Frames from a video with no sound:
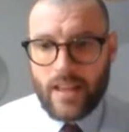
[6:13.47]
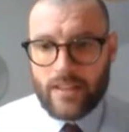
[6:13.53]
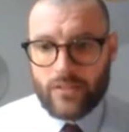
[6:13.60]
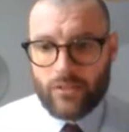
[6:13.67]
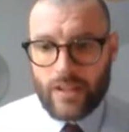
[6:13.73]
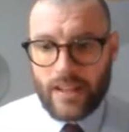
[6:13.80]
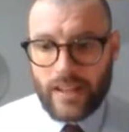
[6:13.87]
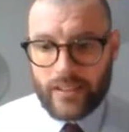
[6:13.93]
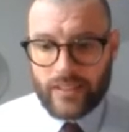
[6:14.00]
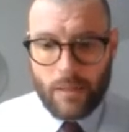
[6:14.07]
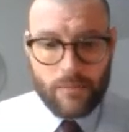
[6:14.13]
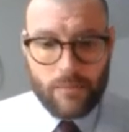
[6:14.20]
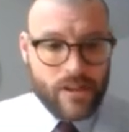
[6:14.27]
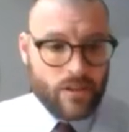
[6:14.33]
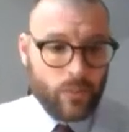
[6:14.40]
really a
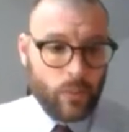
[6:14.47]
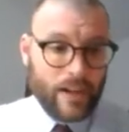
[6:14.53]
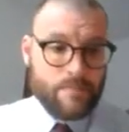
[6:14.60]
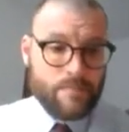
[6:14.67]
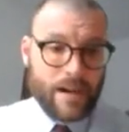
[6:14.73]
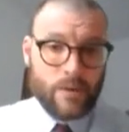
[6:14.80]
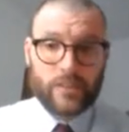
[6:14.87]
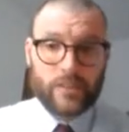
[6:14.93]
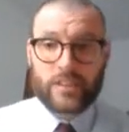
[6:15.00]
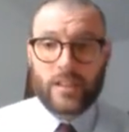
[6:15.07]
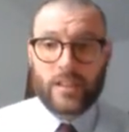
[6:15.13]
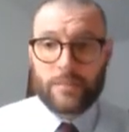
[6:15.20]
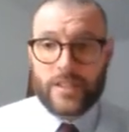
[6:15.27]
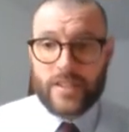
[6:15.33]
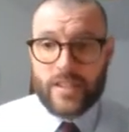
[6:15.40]
summary of why you might want to
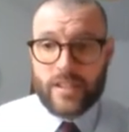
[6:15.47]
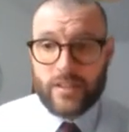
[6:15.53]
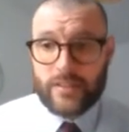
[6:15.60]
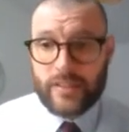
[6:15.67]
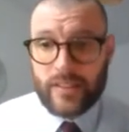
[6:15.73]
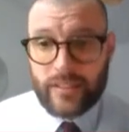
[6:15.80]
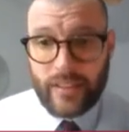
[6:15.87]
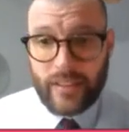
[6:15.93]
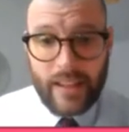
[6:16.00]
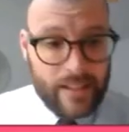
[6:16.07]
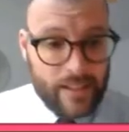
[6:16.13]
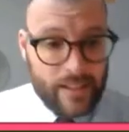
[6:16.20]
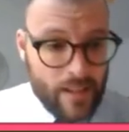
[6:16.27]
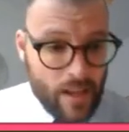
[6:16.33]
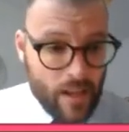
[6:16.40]
come to the
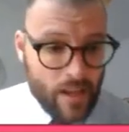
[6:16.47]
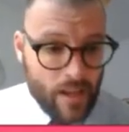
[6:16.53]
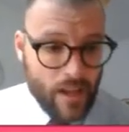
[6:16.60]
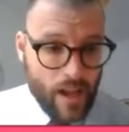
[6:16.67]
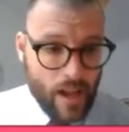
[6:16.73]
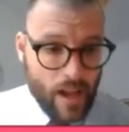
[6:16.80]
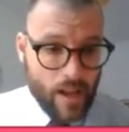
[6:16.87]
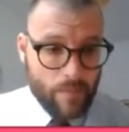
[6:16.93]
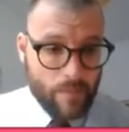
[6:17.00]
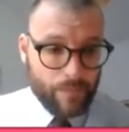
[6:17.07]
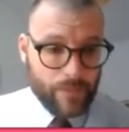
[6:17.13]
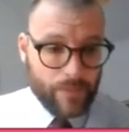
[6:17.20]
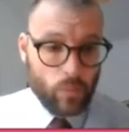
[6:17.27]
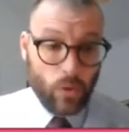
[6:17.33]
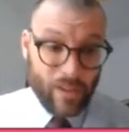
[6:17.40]
UTC.
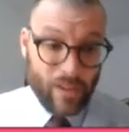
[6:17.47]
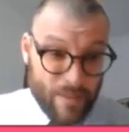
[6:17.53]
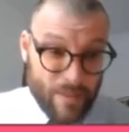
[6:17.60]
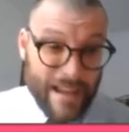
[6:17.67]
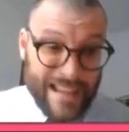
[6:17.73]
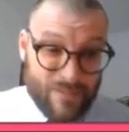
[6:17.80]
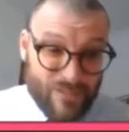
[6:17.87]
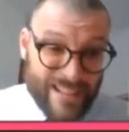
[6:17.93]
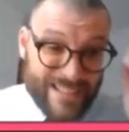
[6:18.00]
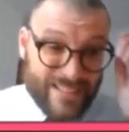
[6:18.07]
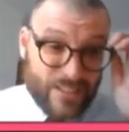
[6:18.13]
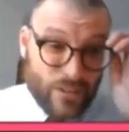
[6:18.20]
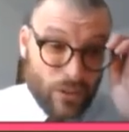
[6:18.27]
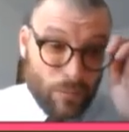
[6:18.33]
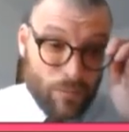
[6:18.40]
One of the main
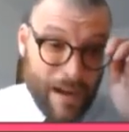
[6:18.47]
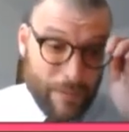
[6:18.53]
reasons, or perhaps